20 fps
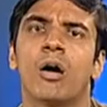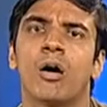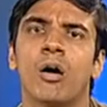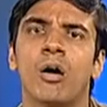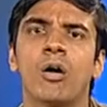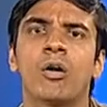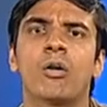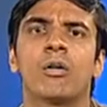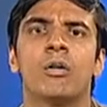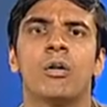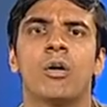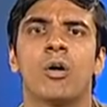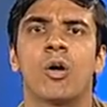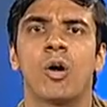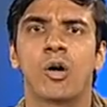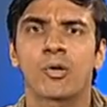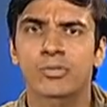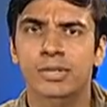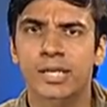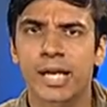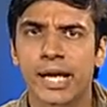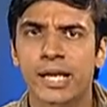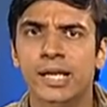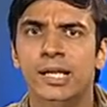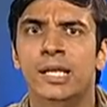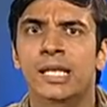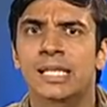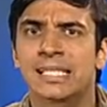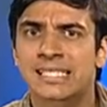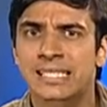or of that
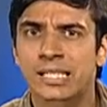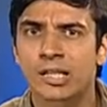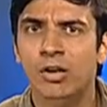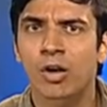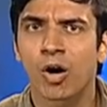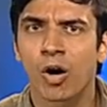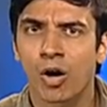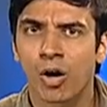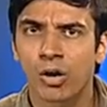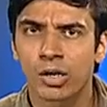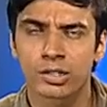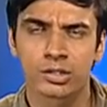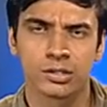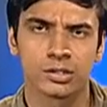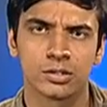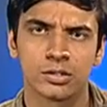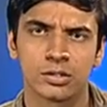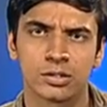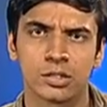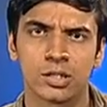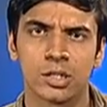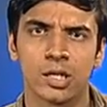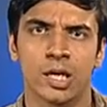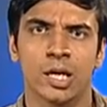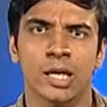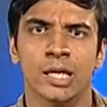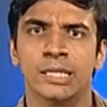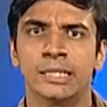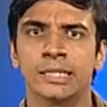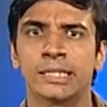singular order.
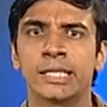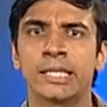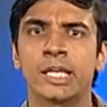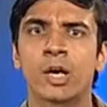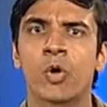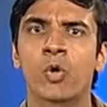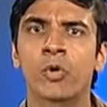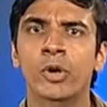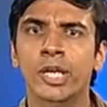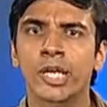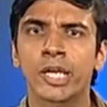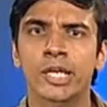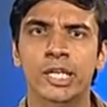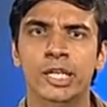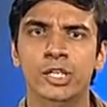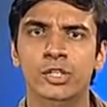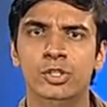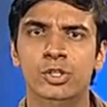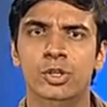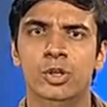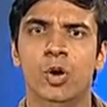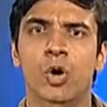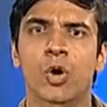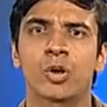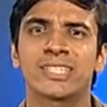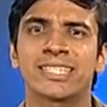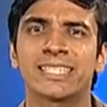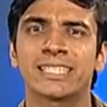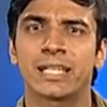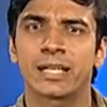The orientation or
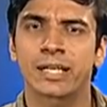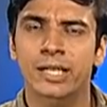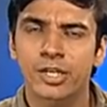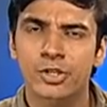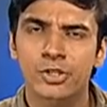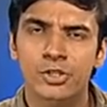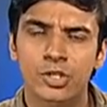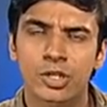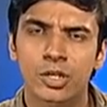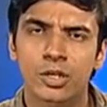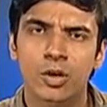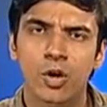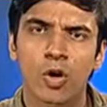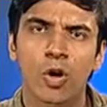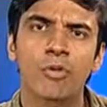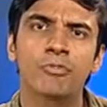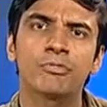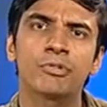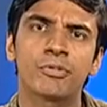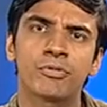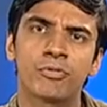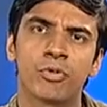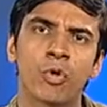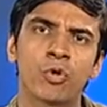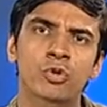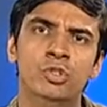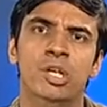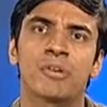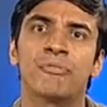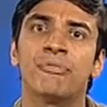the direction of the
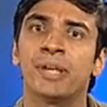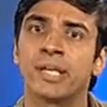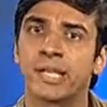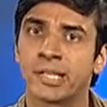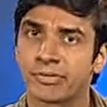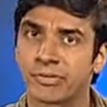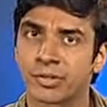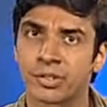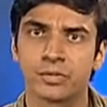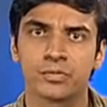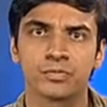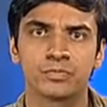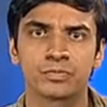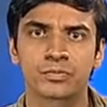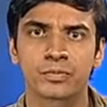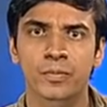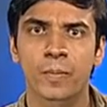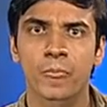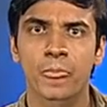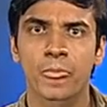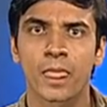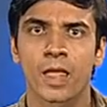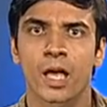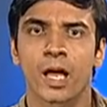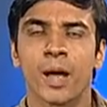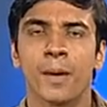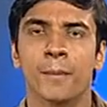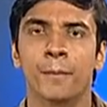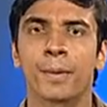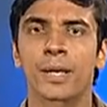force will differ.
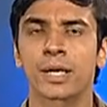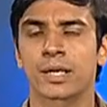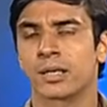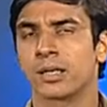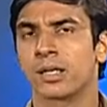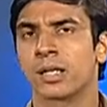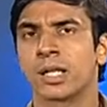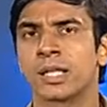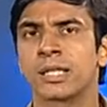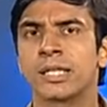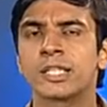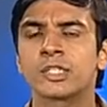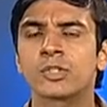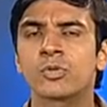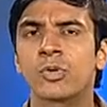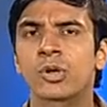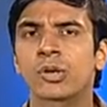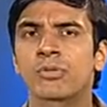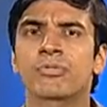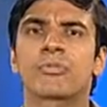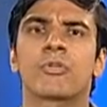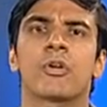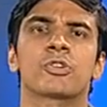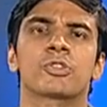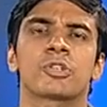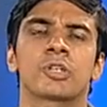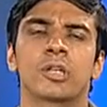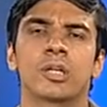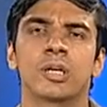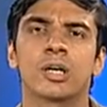But there is a word of
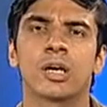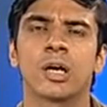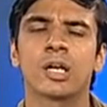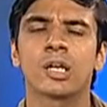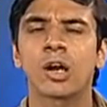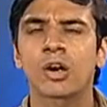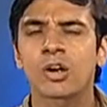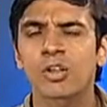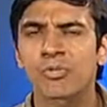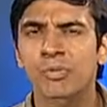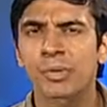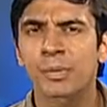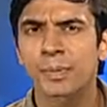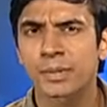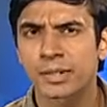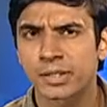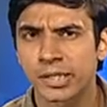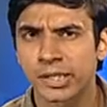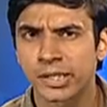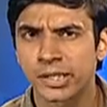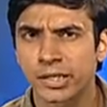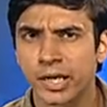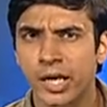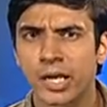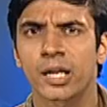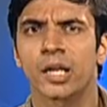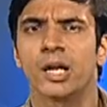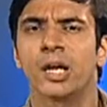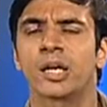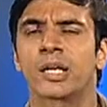caution. A lot of people think that
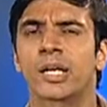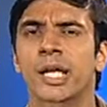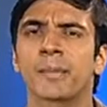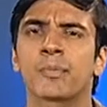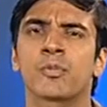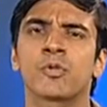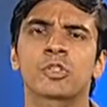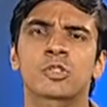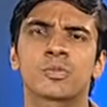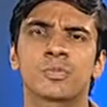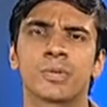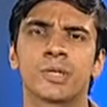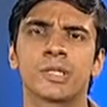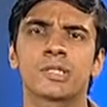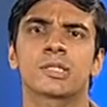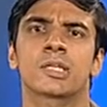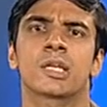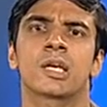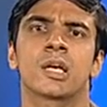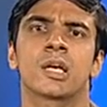dipoles means